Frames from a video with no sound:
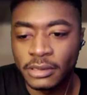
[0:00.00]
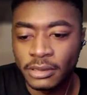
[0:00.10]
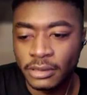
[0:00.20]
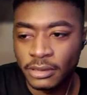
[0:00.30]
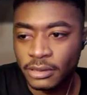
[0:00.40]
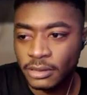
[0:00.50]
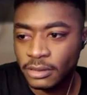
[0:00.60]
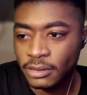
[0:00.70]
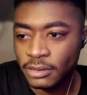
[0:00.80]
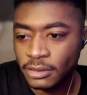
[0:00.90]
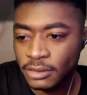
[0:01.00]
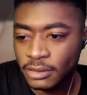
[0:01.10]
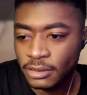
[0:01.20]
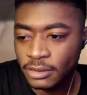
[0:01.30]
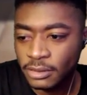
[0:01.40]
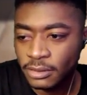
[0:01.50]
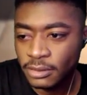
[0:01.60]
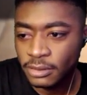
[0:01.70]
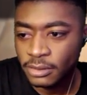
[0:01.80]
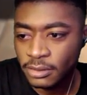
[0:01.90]

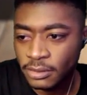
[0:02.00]
(no one is talking)